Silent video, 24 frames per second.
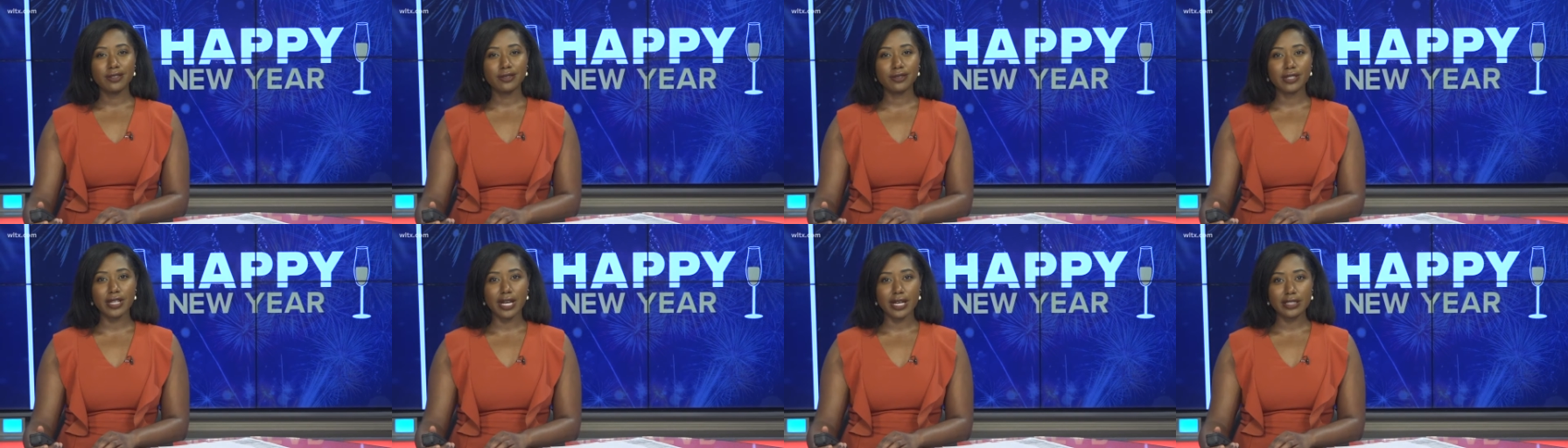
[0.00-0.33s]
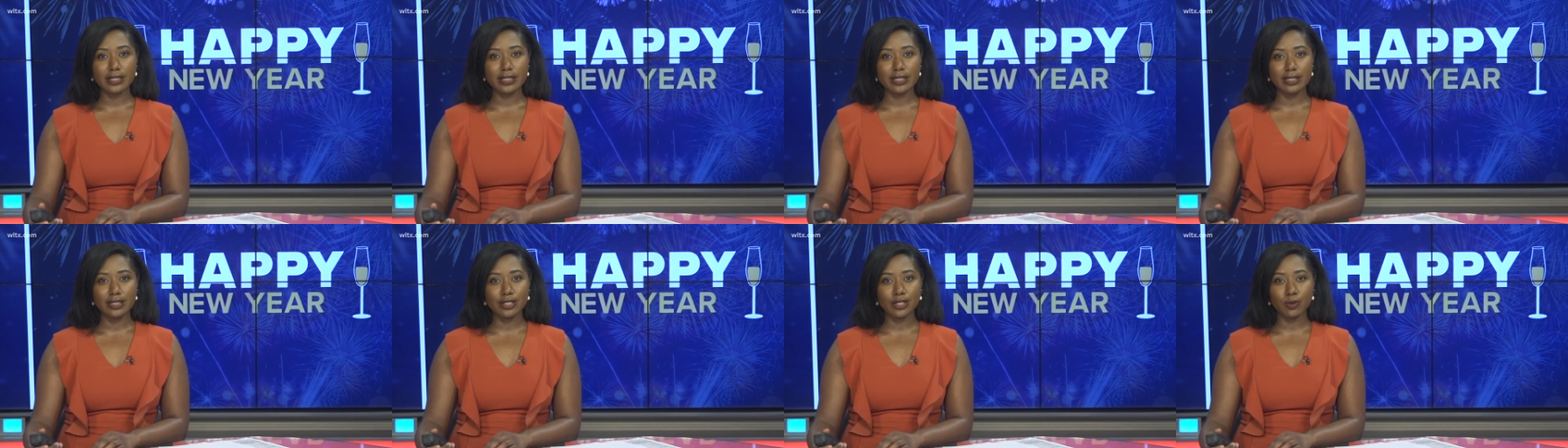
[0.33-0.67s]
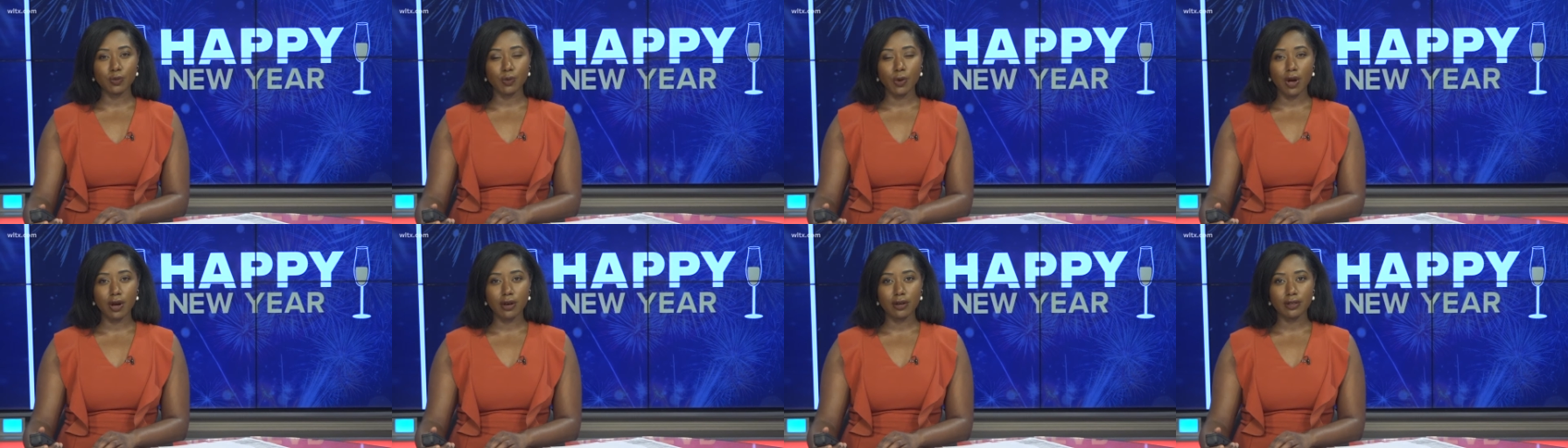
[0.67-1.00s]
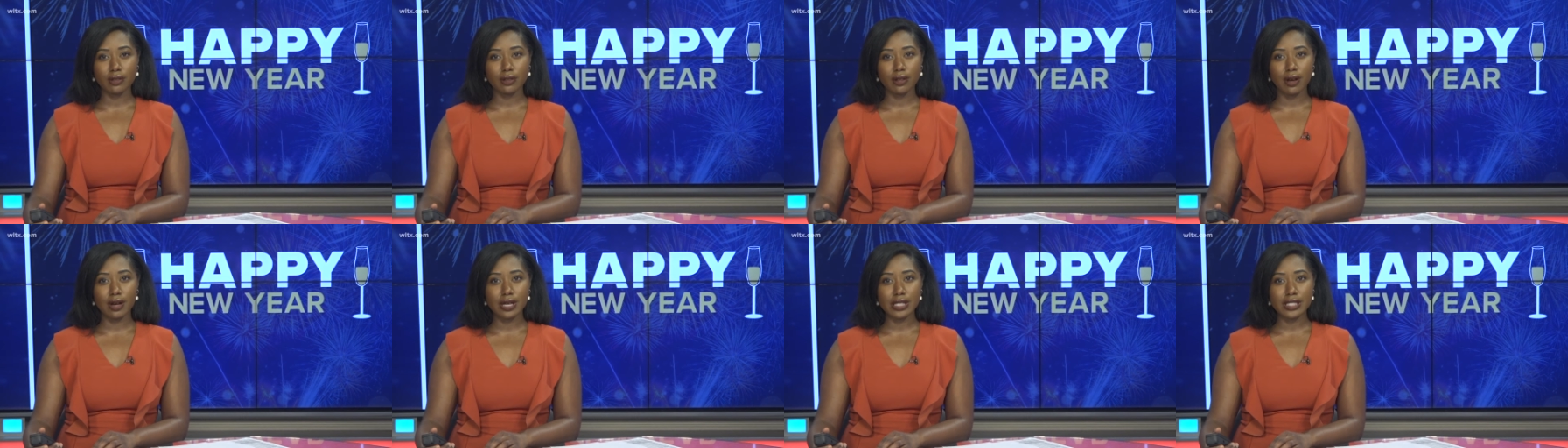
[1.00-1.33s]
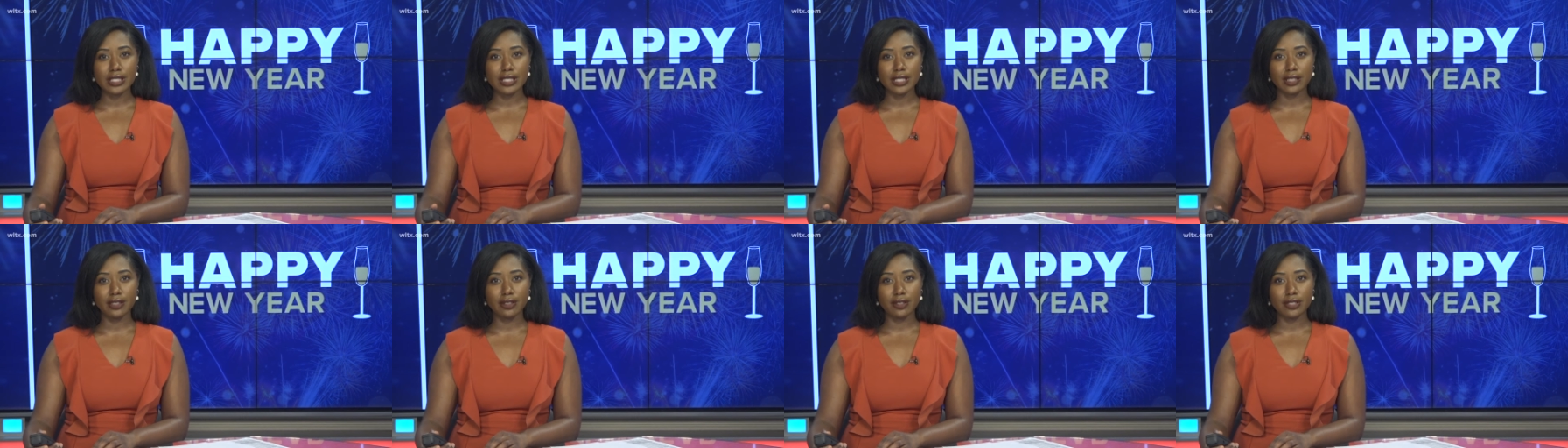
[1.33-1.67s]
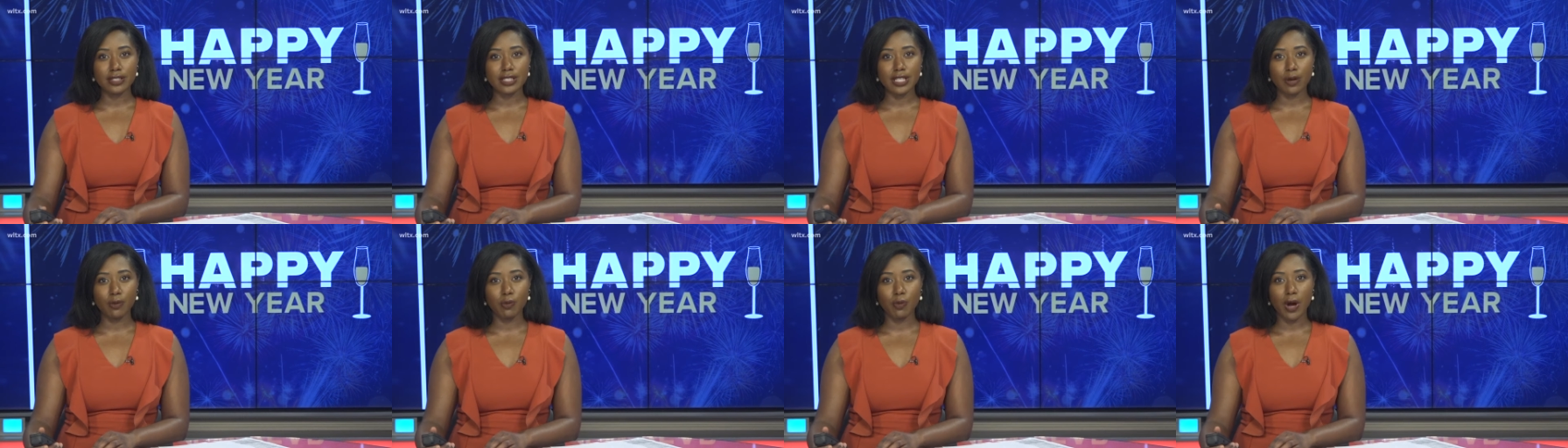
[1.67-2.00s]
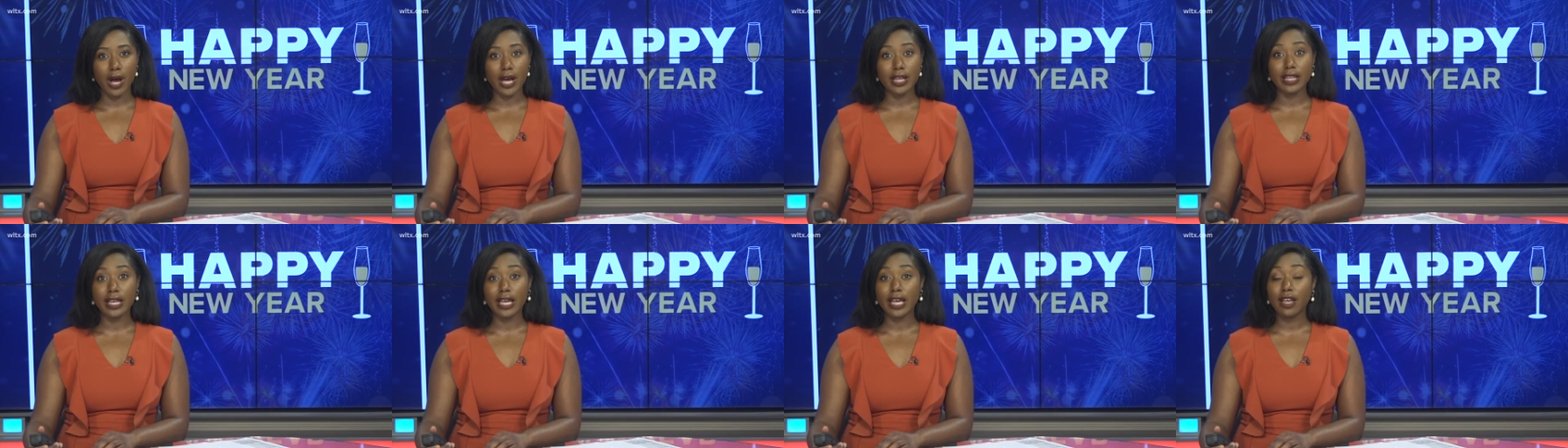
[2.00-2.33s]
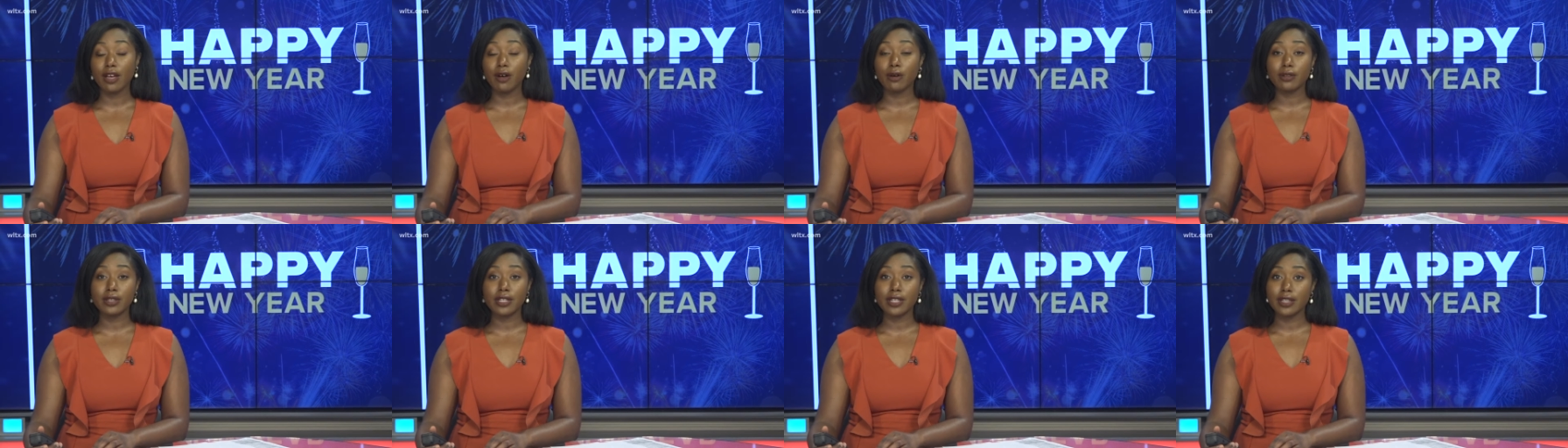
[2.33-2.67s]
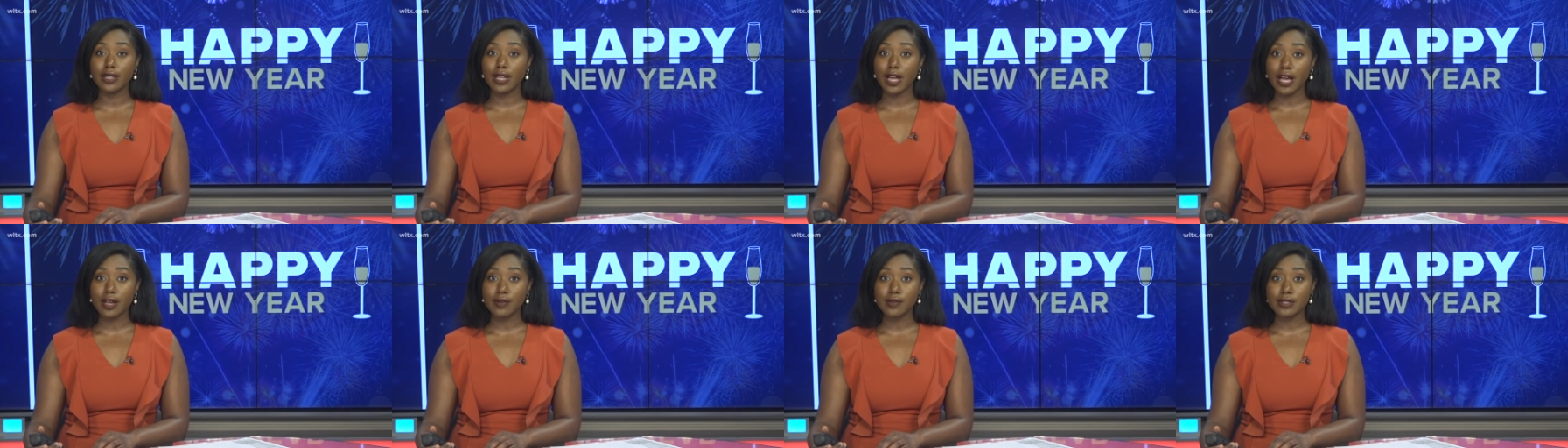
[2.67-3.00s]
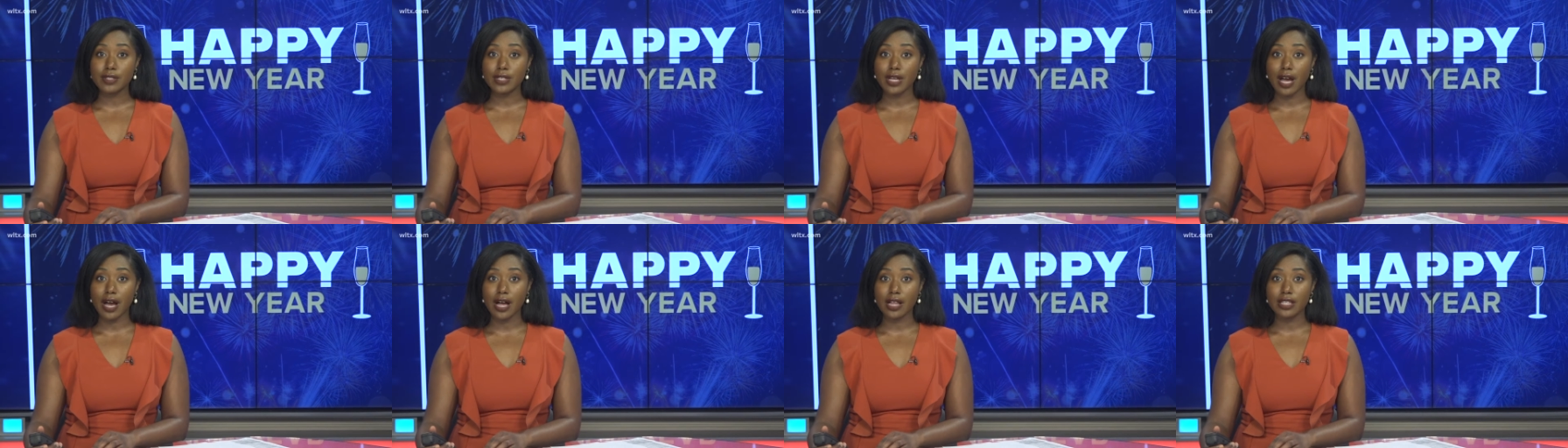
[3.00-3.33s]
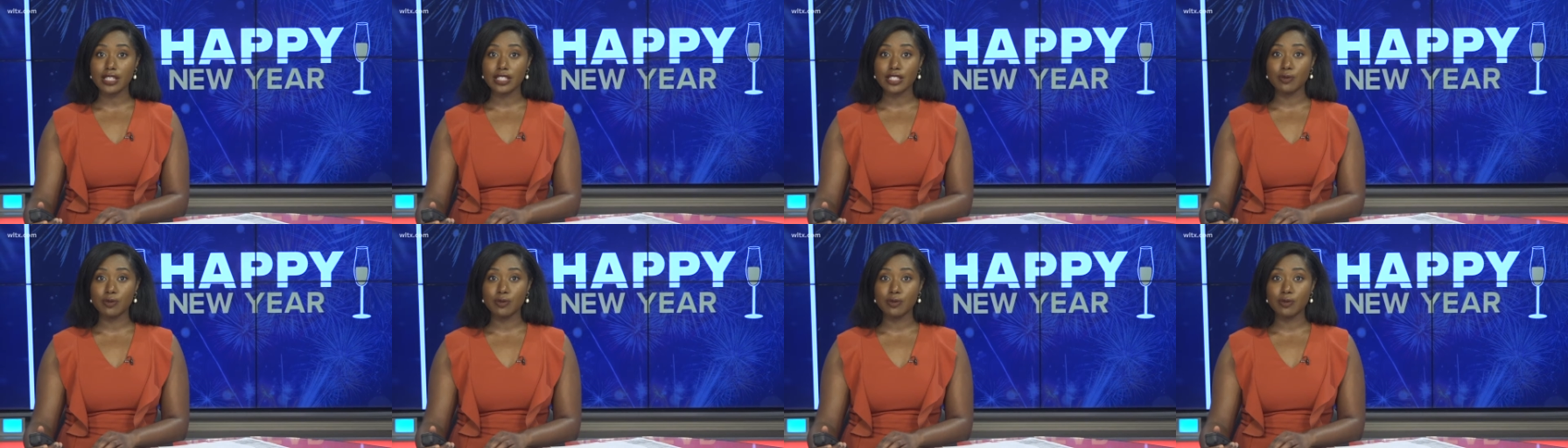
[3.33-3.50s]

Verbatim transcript: News 19's Walker Lawson looks at why the healthy lifestyle